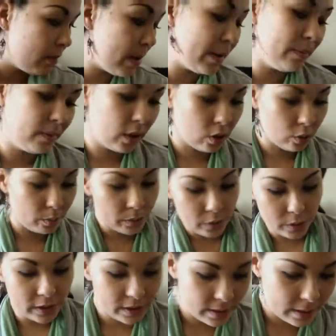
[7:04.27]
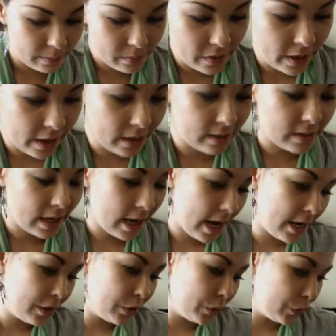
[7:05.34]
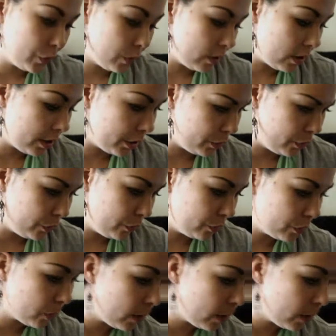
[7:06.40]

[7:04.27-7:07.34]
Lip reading: my little beauty tip things that I do or use